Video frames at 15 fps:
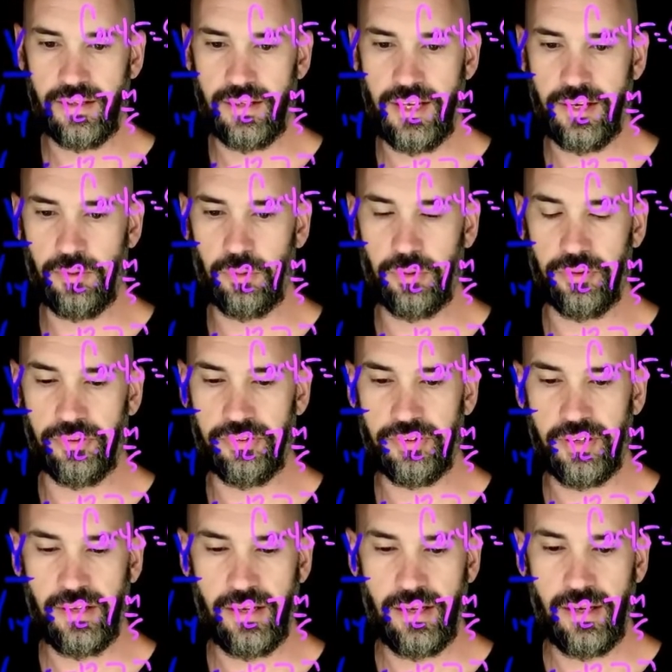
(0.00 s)
equals
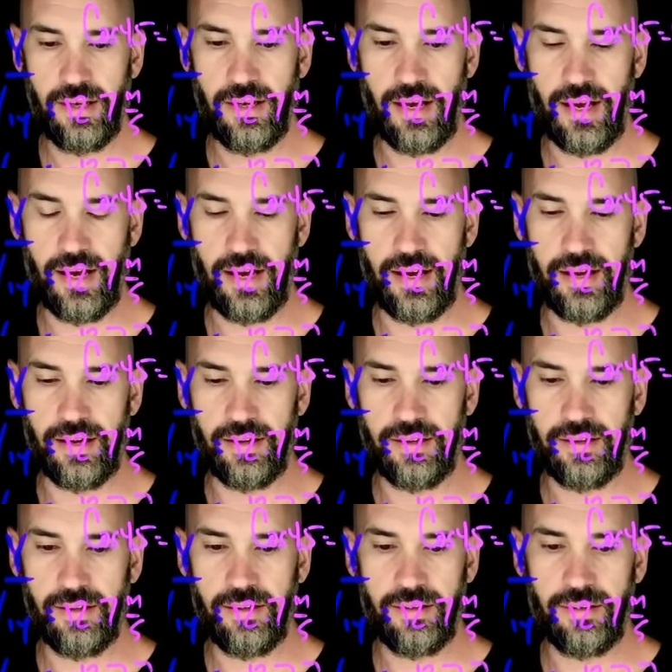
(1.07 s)

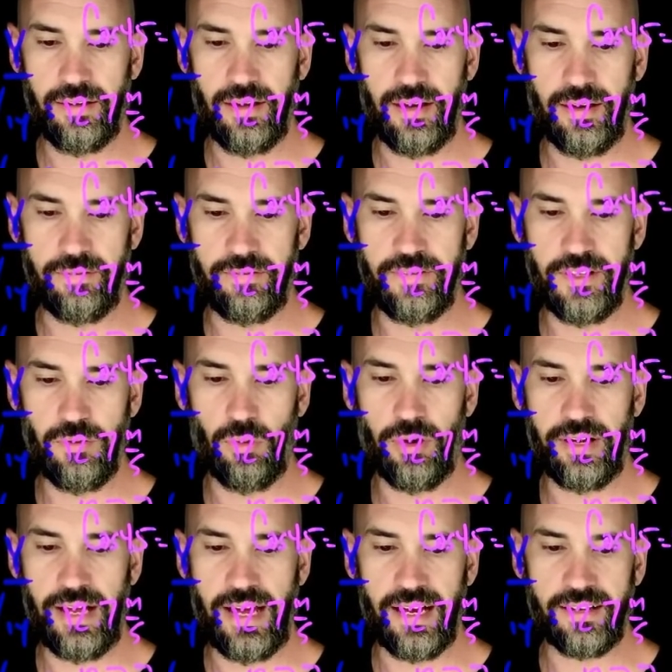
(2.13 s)

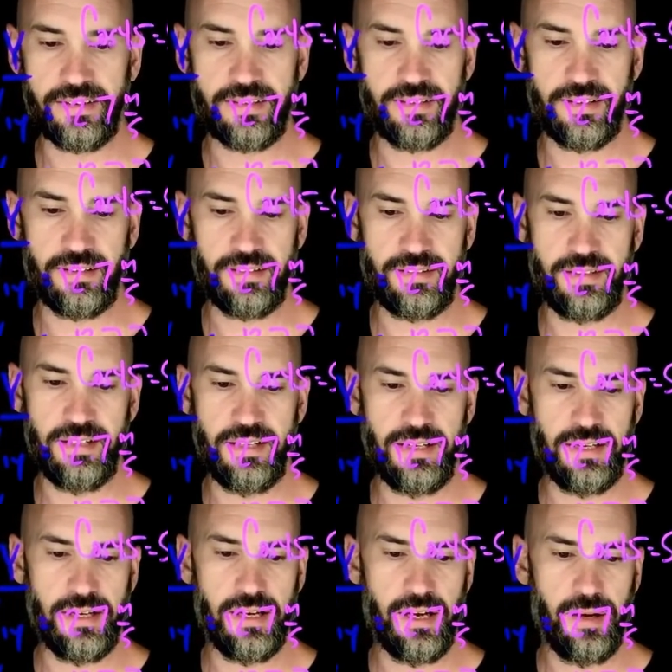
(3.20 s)
v1x
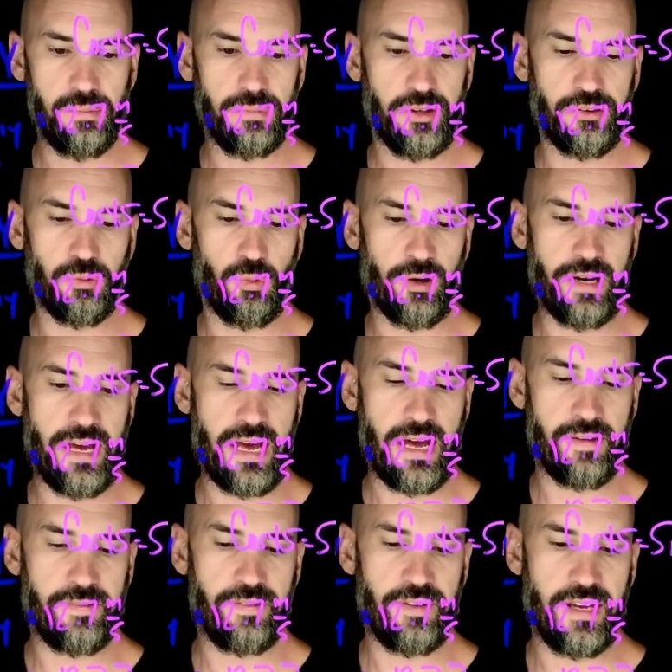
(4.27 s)
t plus
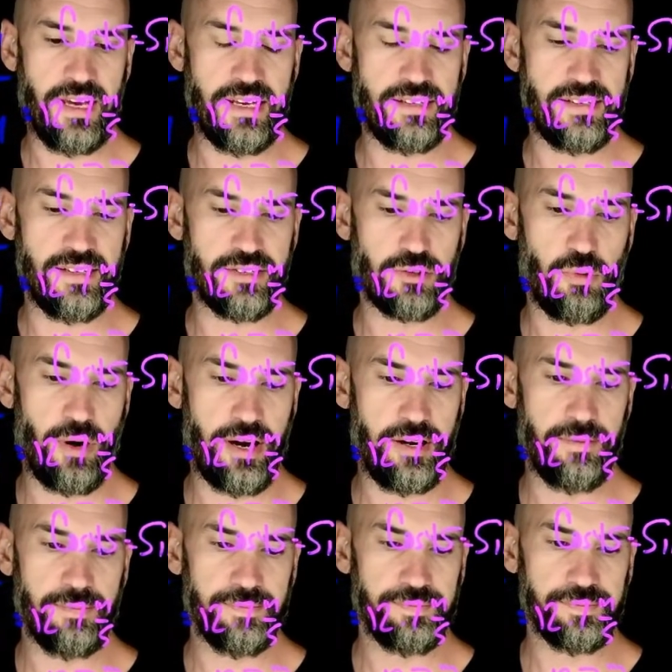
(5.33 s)
1/2 at
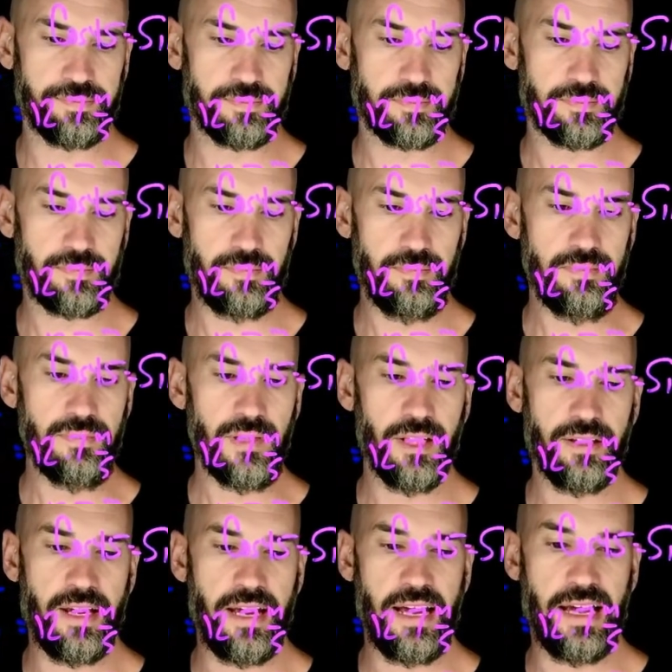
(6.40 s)
squared.
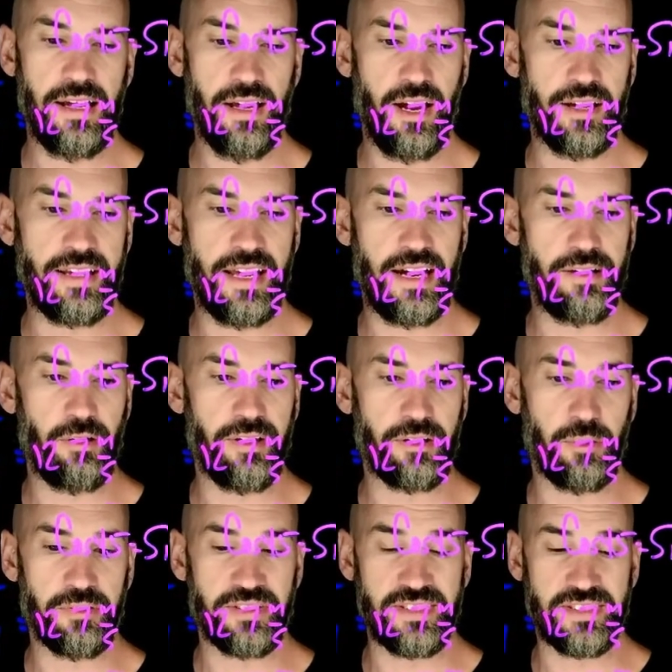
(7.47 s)
Okay, again, I know that
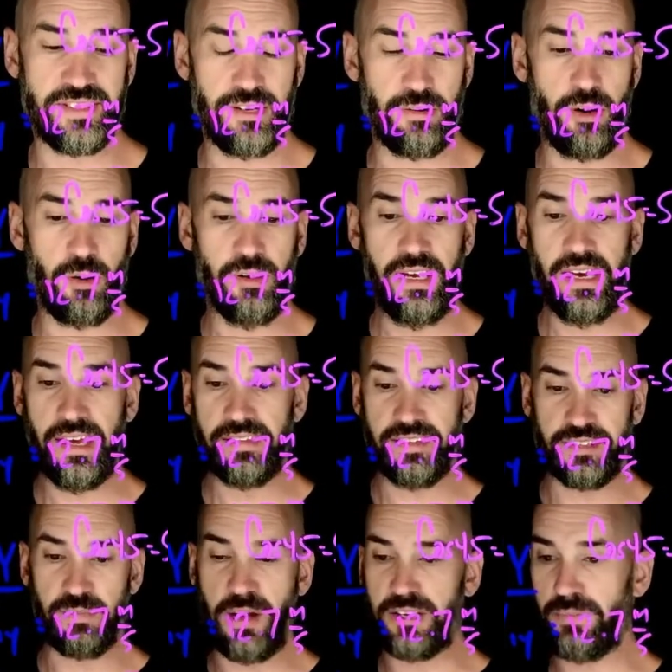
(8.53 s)
goes to 0.
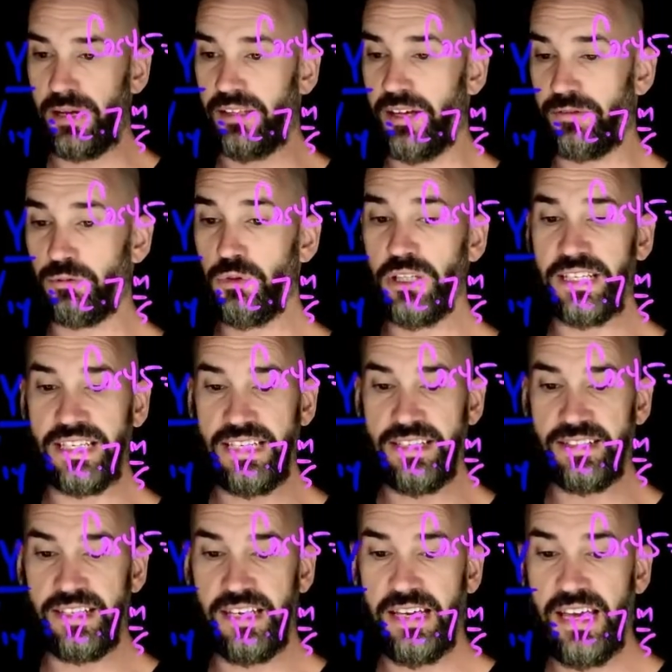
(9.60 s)
This makes my life really
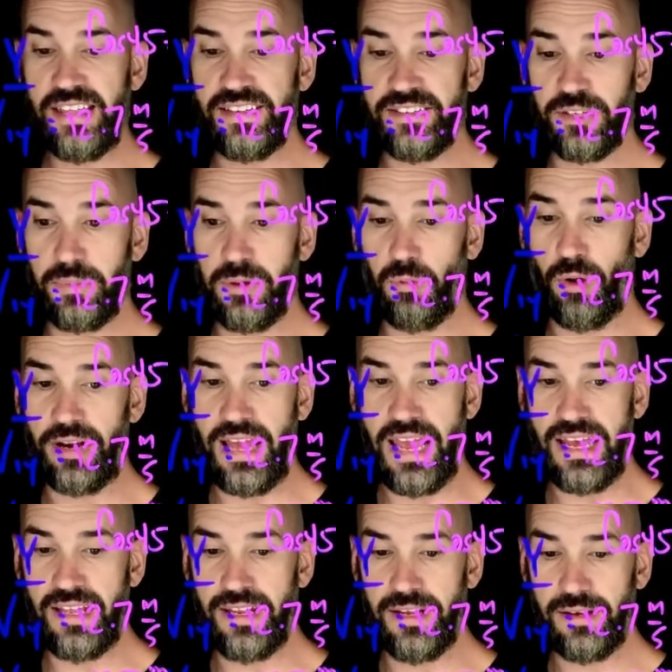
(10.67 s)
easy. This will be
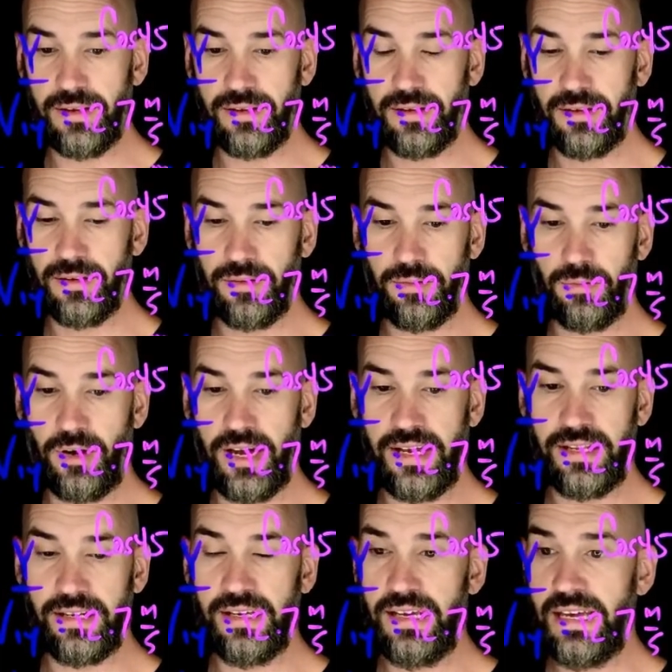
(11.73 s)
180,
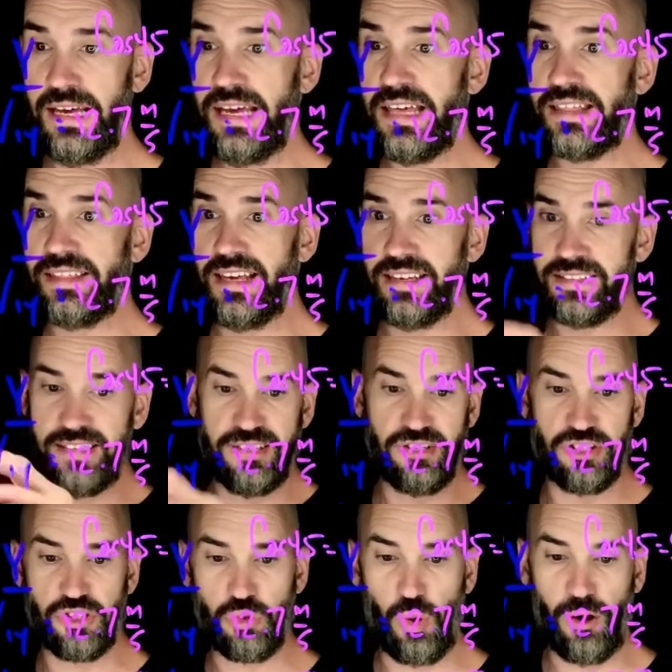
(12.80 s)
right? This is
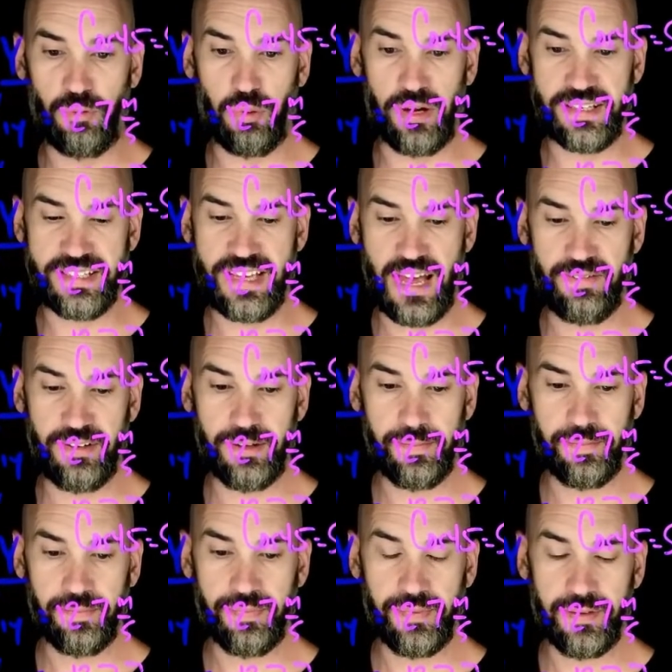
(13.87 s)
just 12.7,